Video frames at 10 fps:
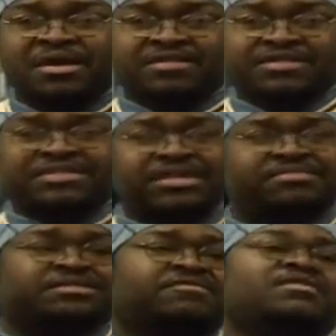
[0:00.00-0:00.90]
The
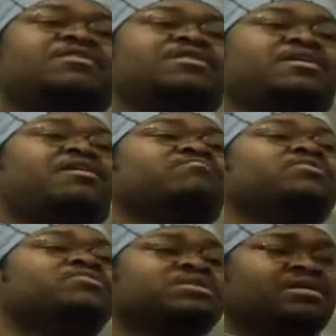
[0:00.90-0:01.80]
substance of nothing in our
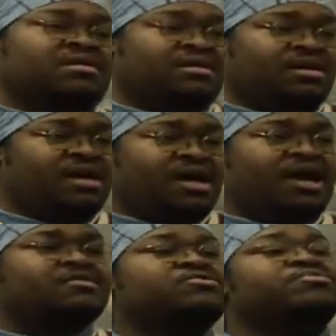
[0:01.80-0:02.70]
music.
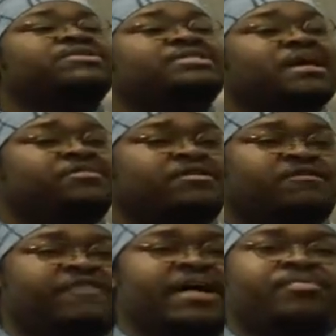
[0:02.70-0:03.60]
How do we stop the
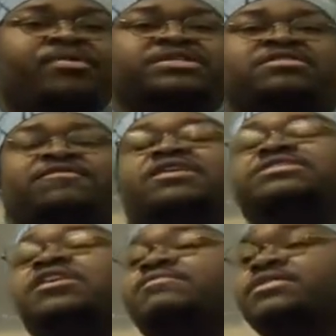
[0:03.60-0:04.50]
evaporation of
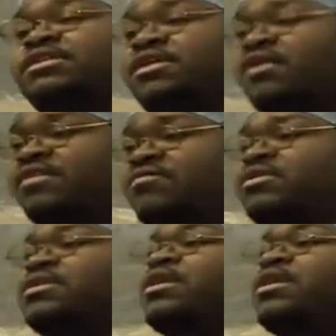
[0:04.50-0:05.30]
ourselves in the nothing when the